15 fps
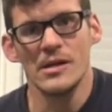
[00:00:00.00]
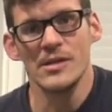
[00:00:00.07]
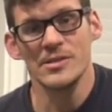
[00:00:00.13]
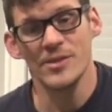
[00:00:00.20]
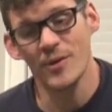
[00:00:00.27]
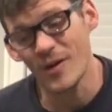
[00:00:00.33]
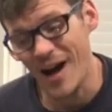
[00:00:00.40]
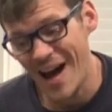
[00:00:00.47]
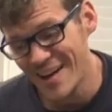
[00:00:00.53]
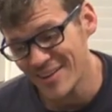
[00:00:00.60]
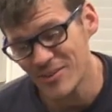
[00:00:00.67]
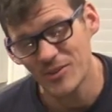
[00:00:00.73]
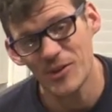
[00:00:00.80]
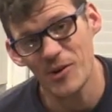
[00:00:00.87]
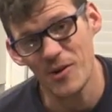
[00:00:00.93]
So I
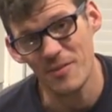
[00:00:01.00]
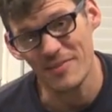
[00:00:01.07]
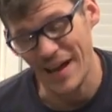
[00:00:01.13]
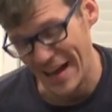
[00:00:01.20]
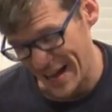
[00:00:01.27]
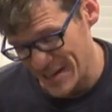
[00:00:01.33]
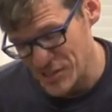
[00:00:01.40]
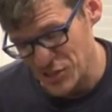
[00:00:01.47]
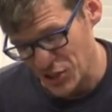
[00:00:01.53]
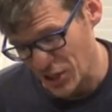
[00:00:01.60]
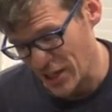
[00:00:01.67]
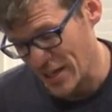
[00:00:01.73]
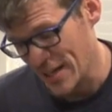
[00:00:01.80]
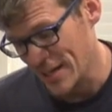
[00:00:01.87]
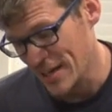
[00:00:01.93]
don't know if I
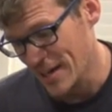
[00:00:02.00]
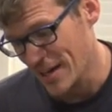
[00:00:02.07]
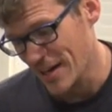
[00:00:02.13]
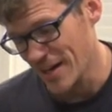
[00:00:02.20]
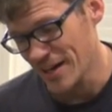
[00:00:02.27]
actually